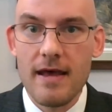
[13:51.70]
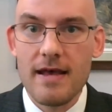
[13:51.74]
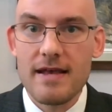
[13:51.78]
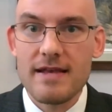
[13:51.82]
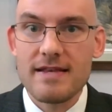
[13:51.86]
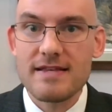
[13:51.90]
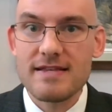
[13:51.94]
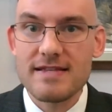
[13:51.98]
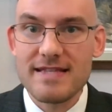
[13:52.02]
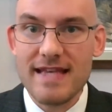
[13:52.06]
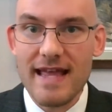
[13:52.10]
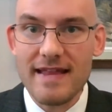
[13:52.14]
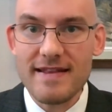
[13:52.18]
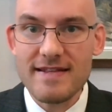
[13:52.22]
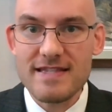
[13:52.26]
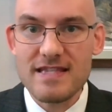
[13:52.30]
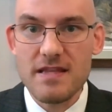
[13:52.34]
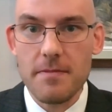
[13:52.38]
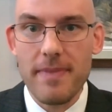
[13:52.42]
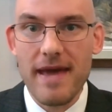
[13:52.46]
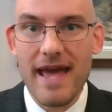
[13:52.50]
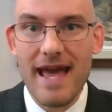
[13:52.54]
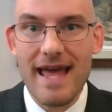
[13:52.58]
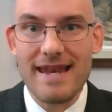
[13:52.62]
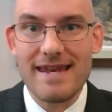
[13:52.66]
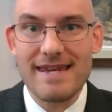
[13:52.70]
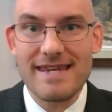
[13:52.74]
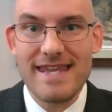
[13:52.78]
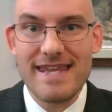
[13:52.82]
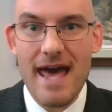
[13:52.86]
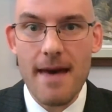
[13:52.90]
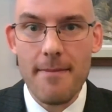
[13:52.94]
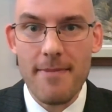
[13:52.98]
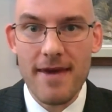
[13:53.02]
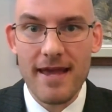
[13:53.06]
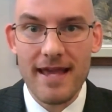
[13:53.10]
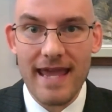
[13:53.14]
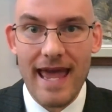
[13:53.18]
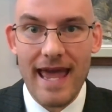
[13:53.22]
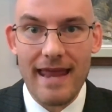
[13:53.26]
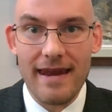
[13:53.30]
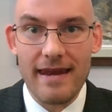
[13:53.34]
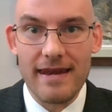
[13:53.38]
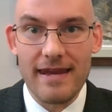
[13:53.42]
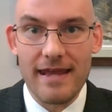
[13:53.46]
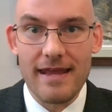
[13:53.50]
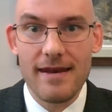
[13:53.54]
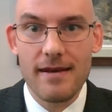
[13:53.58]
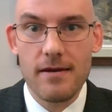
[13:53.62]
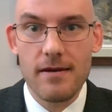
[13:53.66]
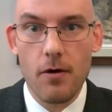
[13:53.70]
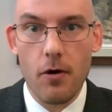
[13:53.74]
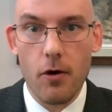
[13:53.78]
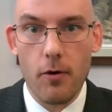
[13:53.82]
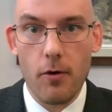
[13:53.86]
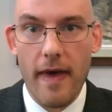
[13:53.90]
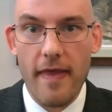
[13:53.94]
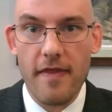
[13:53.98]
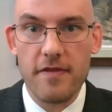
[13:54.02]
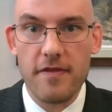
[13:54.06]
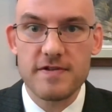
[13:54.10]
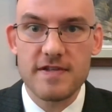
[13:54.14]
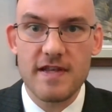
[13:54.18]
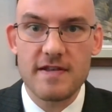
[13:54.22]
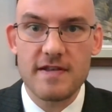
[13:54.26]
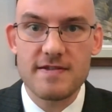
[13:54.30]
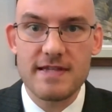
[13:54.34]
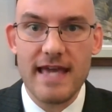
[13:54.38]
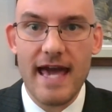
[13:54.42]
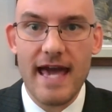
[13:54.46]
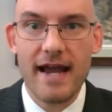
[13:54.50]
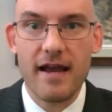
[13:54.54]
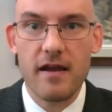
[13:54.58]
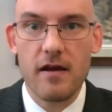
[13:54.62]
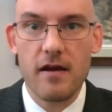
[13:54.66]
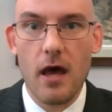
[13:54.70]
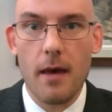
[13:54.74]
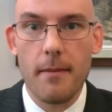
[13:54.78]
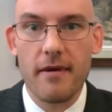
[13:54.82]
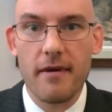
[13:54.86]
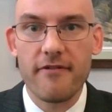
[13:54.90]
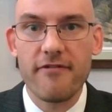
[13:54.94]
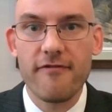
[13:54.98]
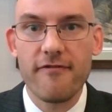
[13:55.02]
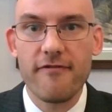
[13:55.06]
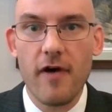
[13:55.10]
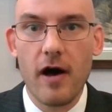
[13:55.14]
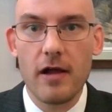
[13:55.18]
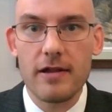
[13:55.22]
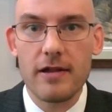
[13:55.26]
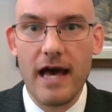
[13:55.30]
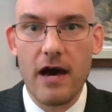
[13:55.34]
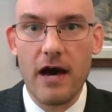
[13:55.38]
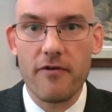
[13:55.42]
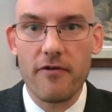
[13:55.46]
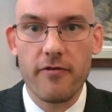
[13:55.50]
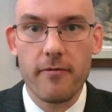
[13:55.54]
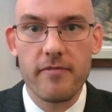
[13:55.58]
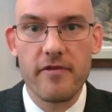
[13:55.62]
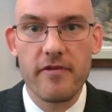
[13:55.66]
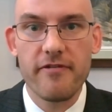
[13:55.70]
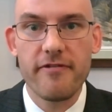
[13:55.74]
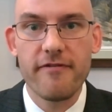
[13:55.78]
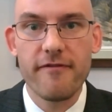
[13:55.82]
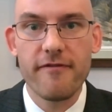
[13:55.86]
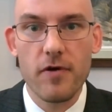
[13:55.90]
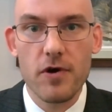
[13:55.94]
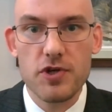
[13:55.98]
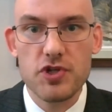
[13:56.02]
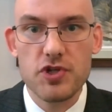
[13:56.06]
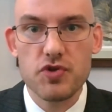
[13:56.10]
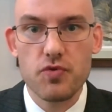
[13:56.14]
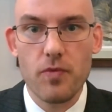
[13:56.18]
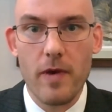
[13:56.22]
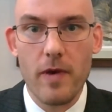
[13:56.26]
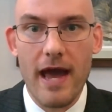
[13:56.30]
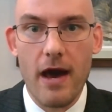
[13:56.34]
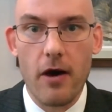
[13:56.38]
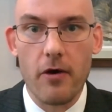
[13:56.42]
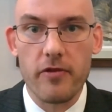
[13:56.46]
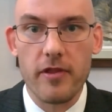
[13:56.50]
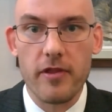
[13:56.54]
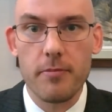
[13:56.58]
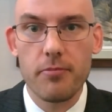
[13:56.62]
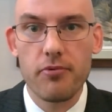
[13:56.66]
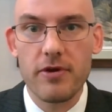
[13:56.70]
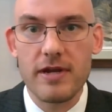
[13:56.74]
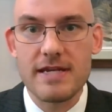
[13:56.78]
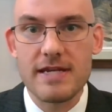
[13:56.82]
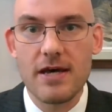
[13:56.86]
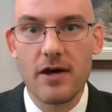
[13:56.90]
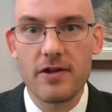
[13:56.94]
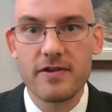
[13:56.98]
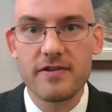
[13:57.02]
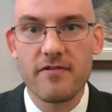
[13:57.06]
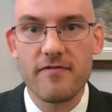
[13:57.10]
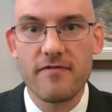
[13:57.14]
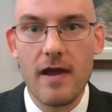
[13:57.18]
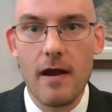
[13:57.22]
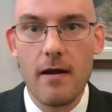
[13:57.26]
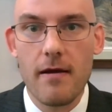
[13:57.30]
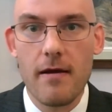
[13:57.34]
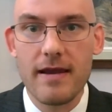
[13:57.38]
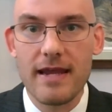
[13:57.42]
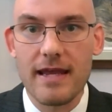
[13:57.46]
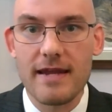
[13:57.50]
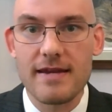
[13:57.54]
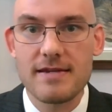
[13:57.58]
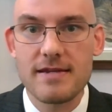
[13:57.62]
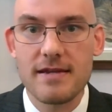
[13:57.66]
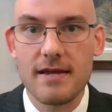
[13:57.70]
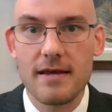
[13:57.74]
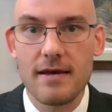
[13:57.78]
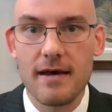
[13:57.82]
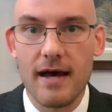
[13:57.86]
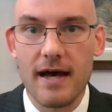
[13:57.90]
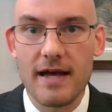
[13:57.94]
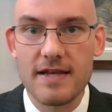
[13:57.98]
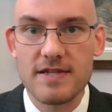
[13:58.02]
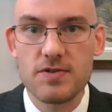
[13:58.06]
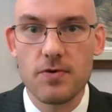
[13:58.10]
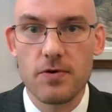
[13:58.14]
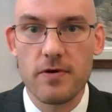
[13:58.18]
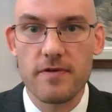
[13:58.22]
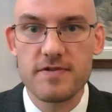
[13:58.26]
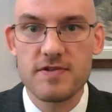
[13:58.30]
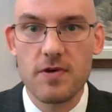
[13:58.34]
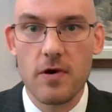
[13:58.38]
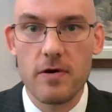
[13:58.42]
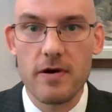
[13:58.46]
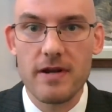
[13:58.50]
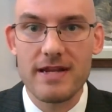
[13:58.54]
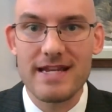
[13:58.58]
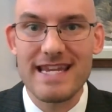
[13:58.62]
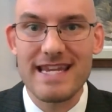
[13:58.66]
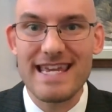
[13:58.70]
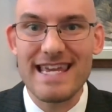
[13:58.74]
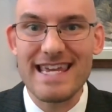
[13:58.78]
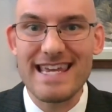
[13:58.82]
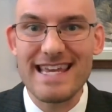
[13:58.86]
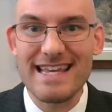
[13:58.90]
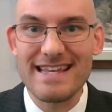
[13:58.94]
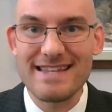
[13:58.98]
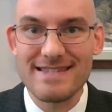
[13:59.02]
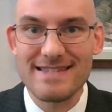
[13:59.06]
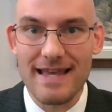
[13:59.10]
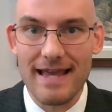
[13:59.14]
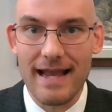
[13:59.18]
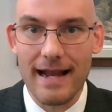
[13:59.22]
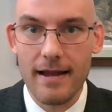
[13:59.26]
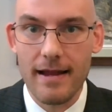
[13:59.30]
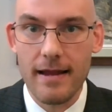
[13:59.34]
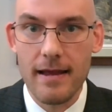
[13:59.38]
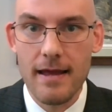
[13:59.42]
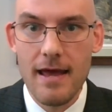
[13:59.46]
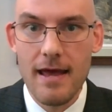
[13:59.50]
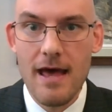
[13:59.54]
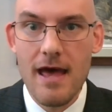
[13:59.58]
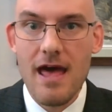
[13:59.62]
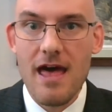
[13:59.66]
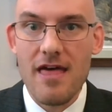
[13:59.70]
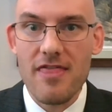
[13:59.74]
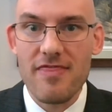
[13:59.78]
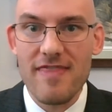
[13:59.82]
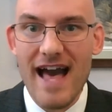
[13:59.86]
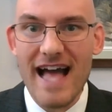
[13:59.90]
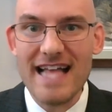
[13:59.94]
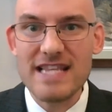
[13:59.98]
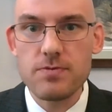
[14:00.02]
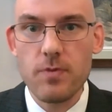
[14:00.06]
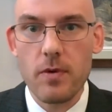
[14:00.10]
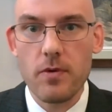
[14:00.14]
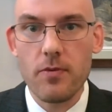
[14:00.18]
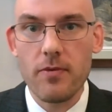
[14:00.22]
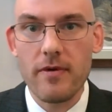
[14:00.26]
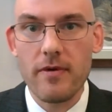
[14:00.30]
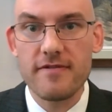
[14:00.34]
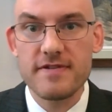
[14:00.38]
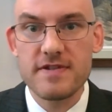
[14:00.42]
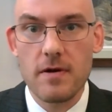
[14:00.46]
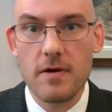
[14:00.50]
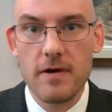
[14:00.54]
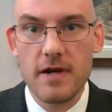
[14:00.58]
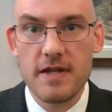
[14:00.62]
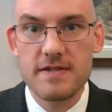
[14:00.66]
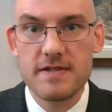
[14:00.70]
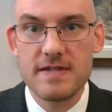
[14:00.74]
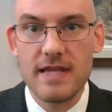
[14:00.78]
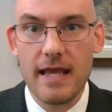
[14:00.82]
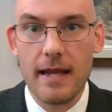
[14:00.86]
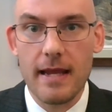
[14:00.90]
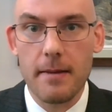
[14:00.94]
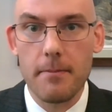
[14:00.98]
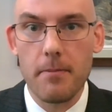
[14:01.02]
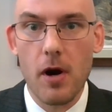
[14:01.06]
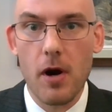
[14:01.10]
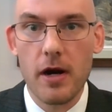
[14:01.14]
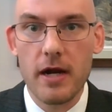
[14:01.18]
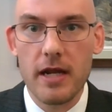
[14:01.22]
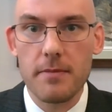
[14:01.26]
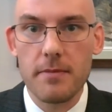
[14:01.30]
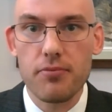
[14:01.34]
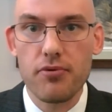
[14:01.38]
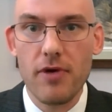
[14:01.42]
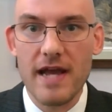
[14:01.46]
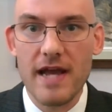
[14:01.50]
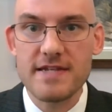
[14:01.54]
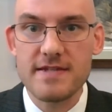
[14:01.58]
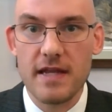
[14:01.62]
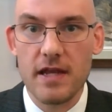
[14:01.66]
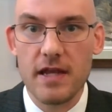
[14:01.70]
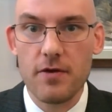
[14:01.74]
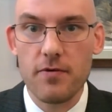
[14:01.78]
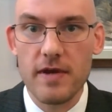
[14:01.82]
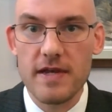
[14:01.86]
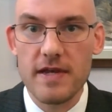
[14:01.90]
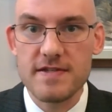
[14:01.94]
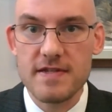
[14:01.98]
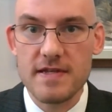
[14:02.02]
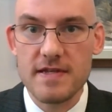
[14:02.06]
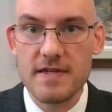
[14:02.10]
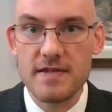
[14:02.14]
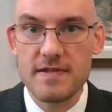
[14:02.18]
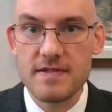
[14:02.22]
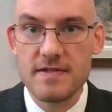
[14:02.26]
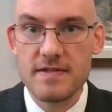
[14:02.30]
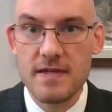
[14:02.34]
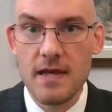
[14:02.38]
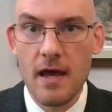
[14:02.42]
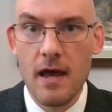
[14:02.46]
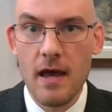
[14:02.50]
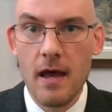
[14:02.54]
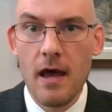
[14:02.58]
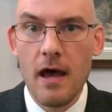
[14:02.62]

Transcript: Since the pandemic ended, or rather since the economic fallout from the first round, the pre-Delta variant sort of started easing, that's when we've started seeing market price increases.